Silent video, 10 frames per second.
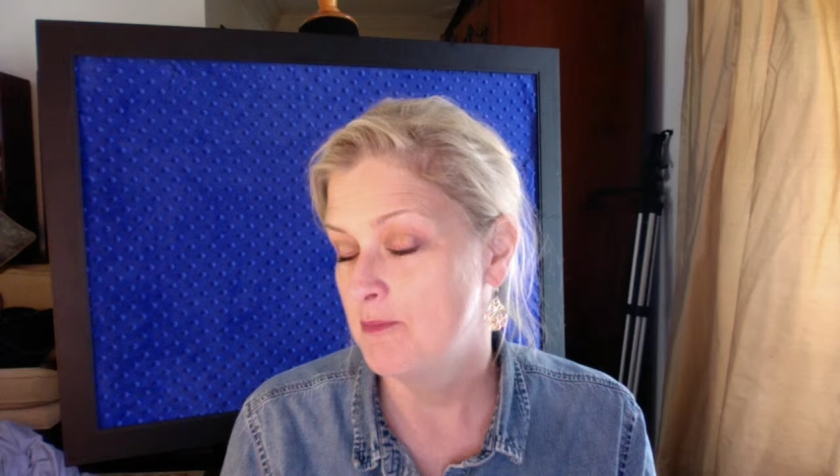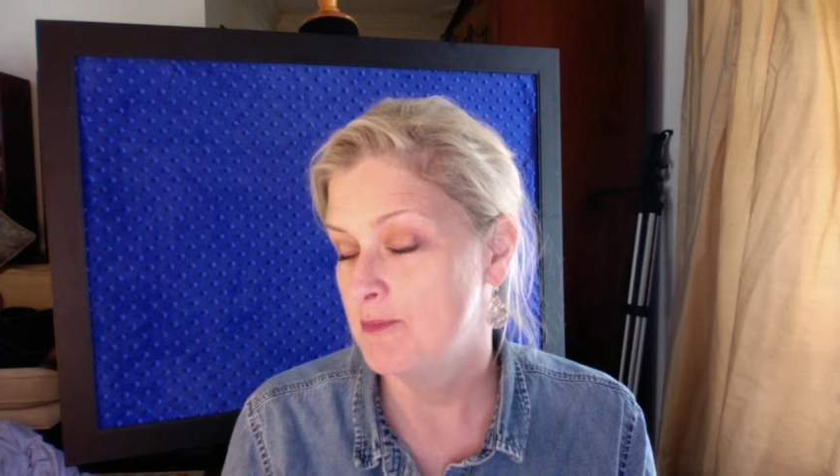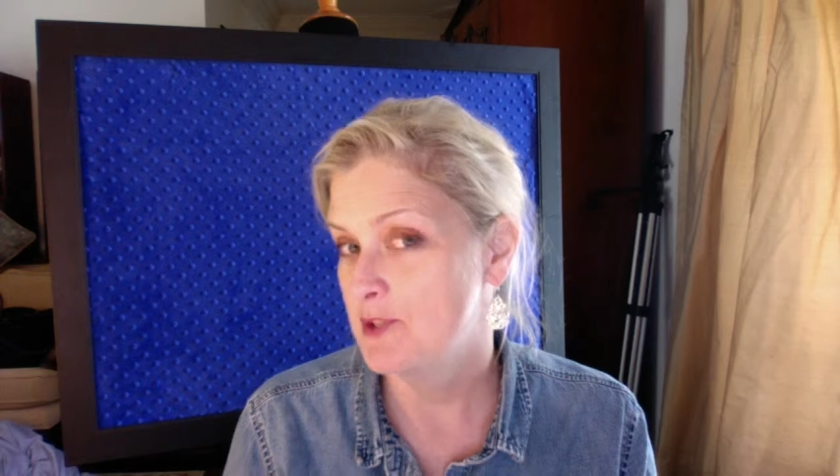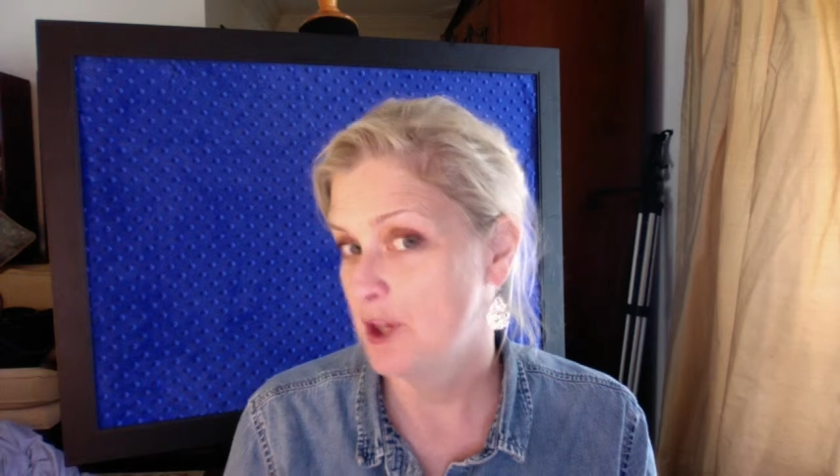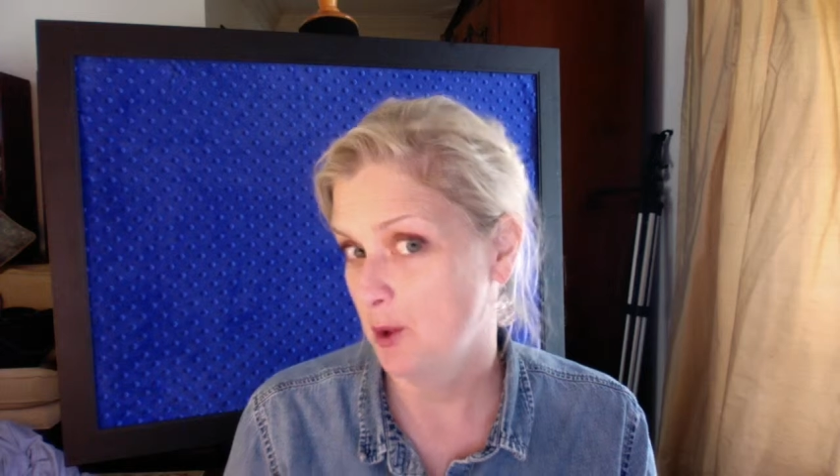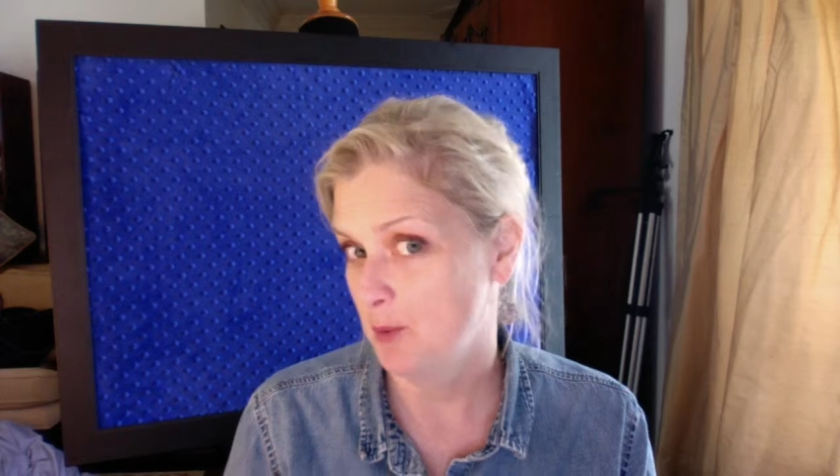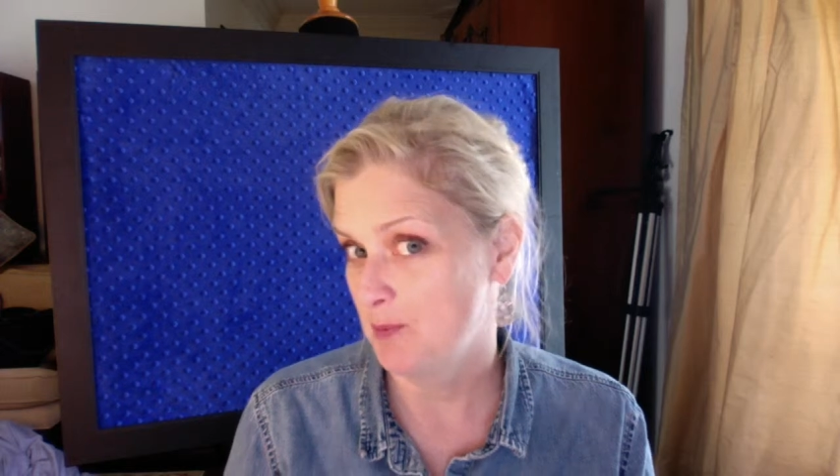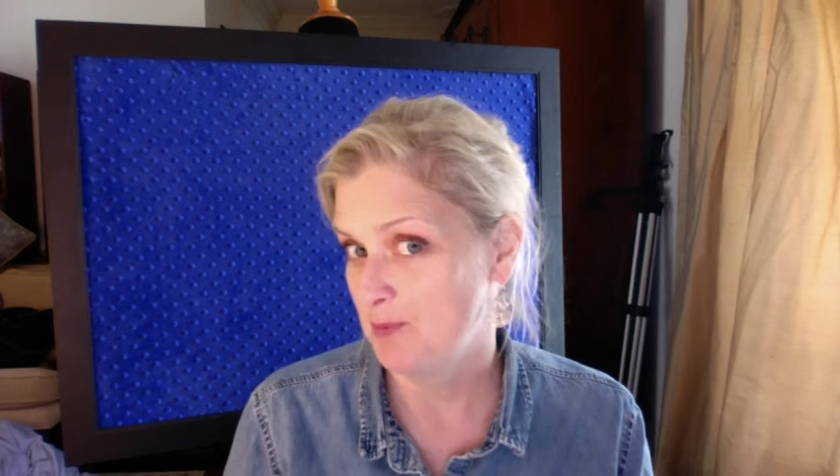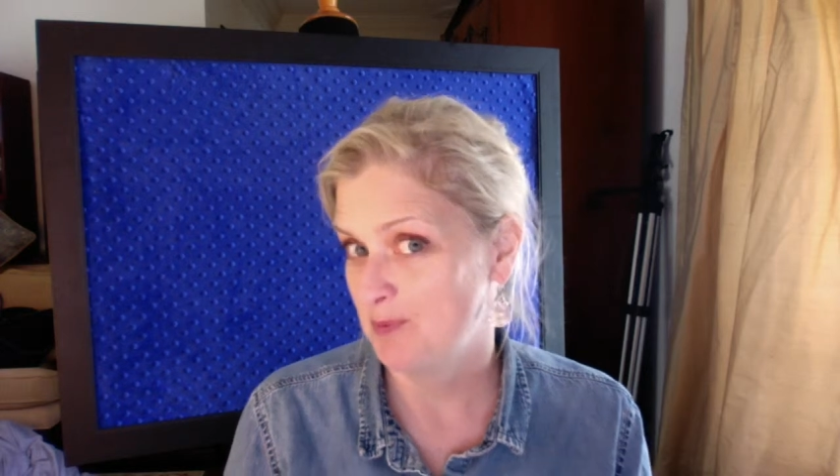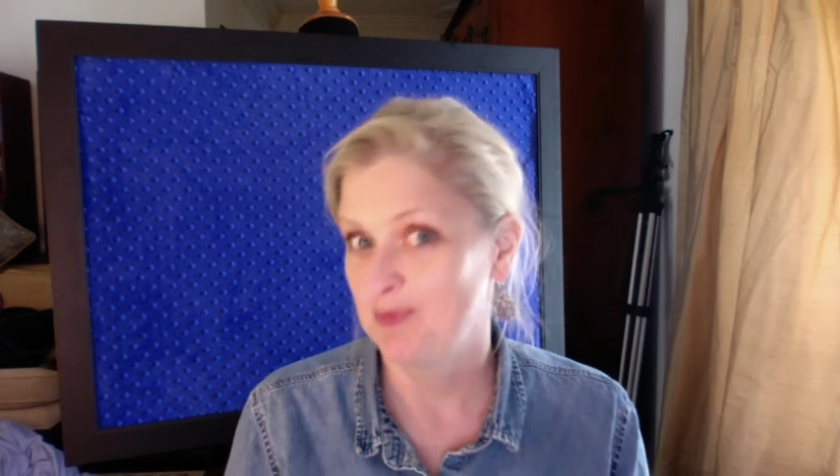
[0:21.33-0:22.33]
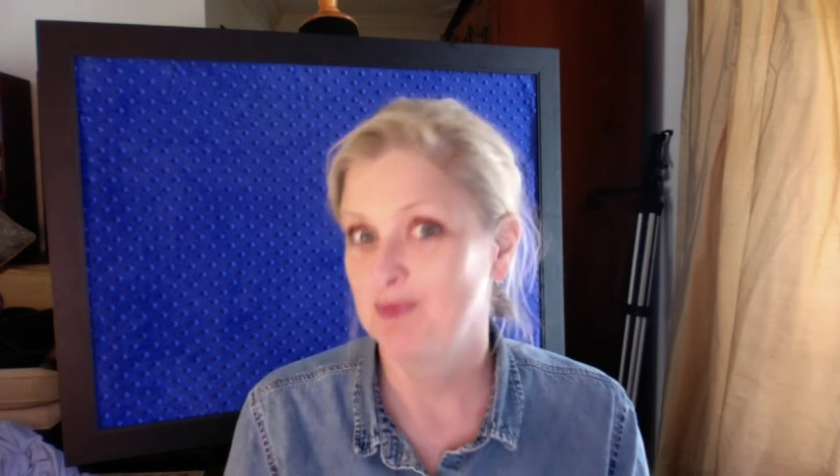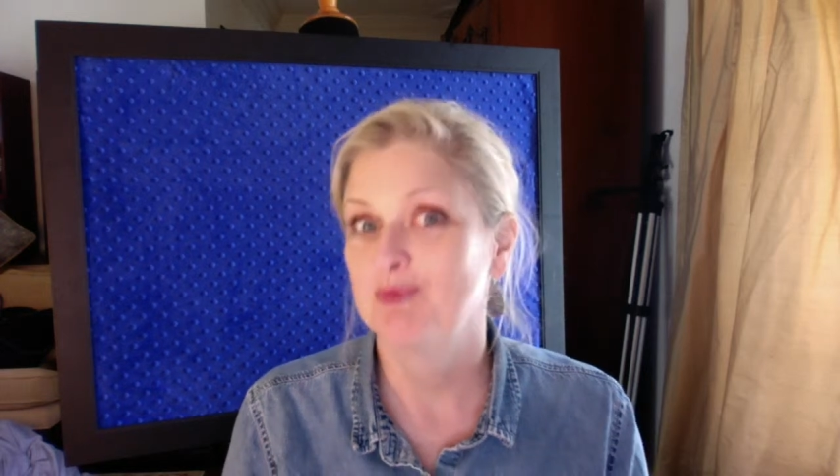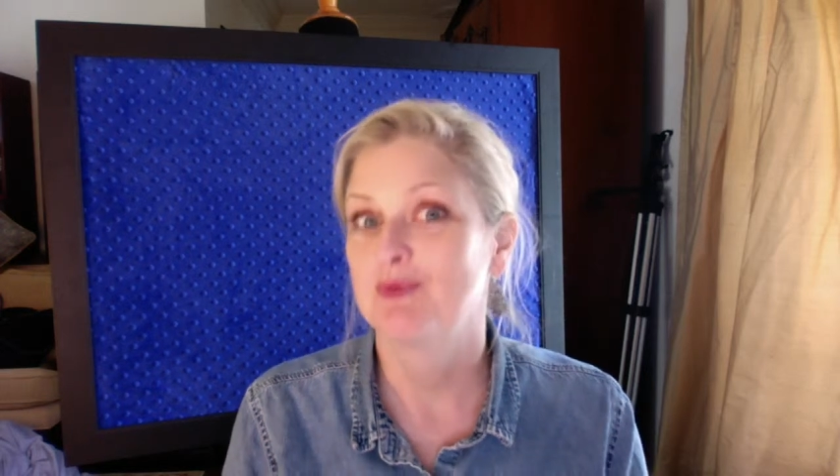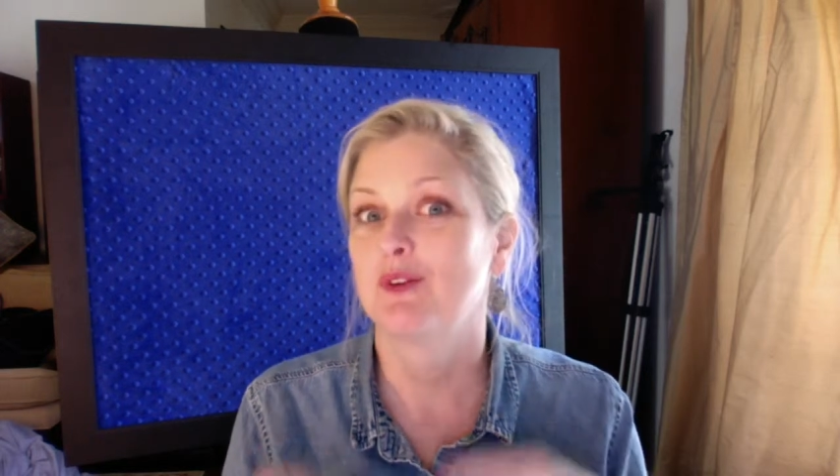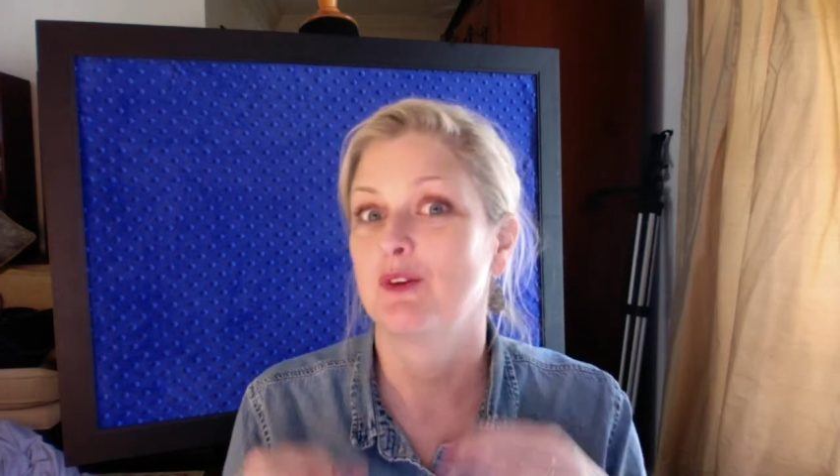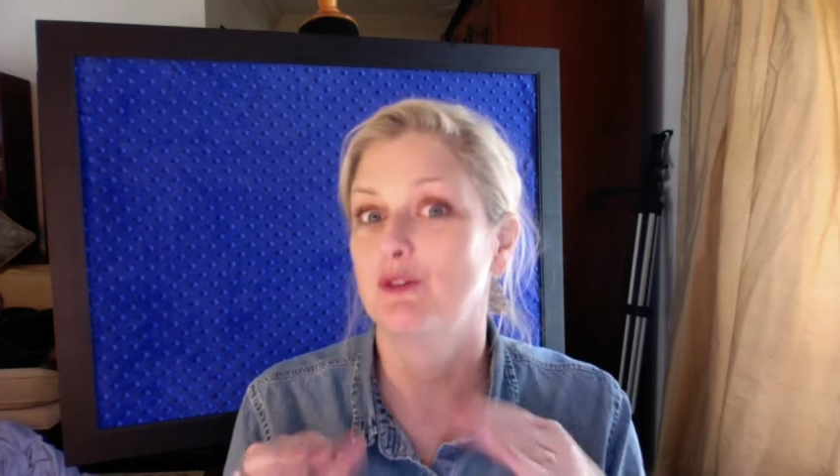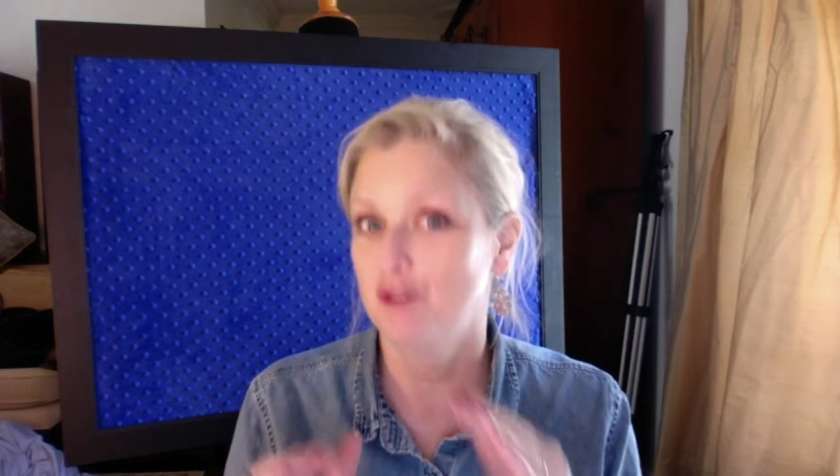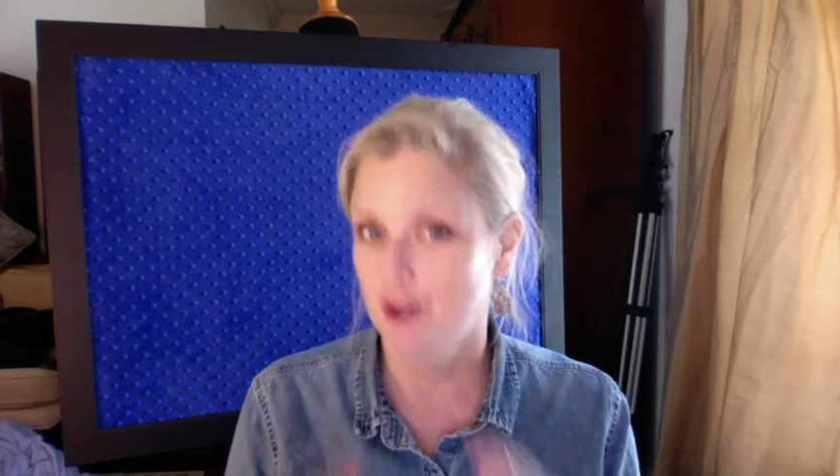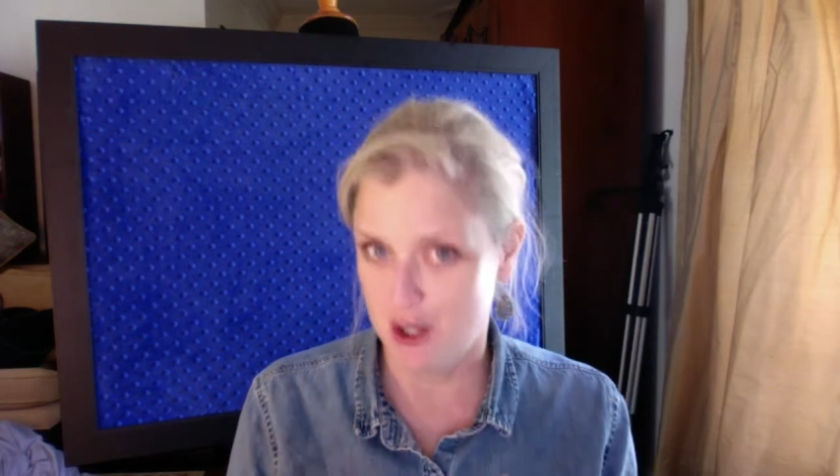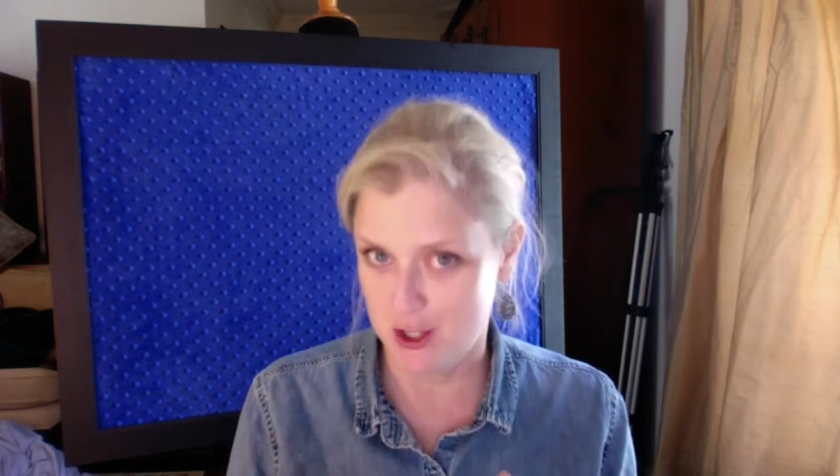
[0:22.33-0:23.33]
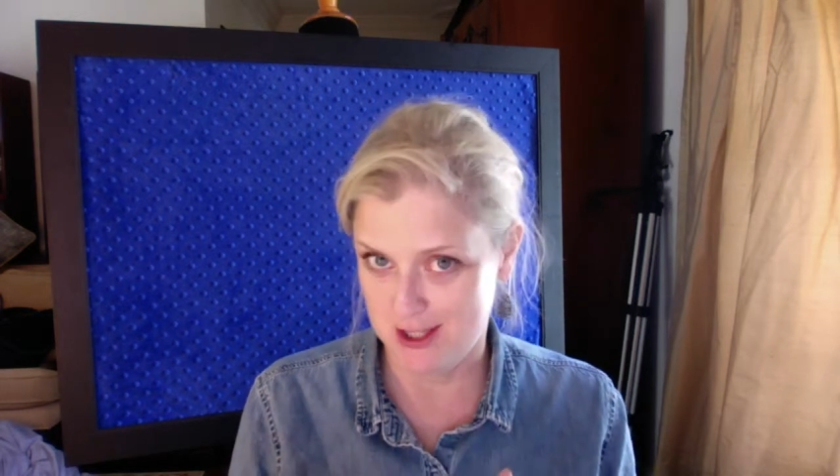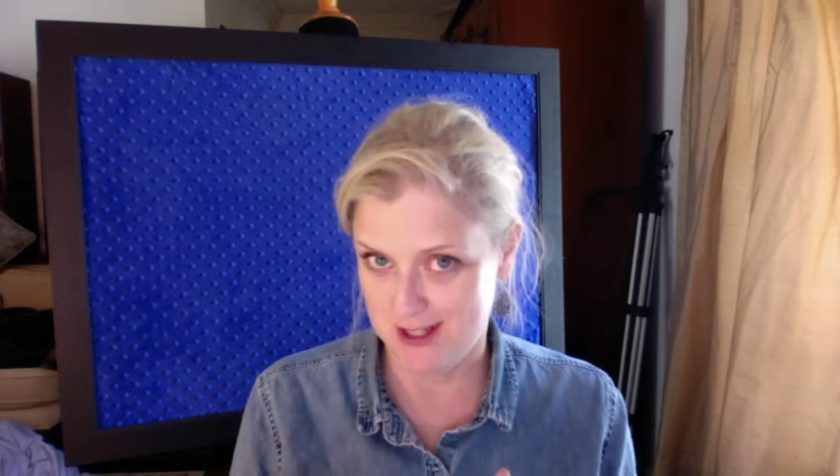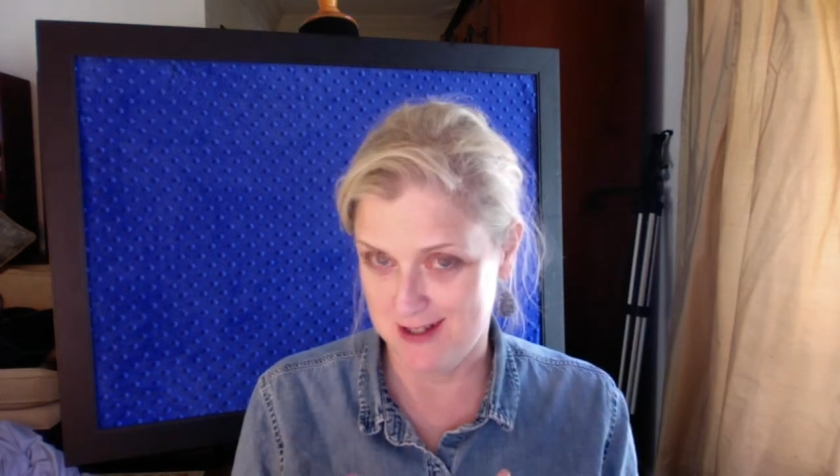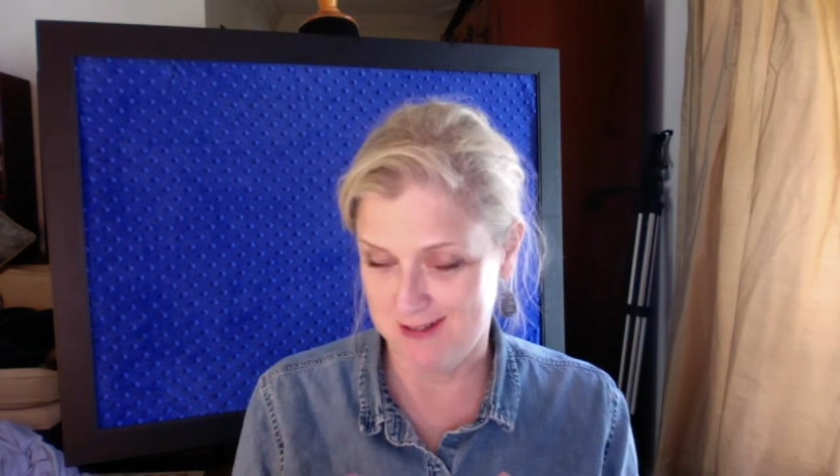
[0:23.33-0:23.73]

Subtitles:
So, first,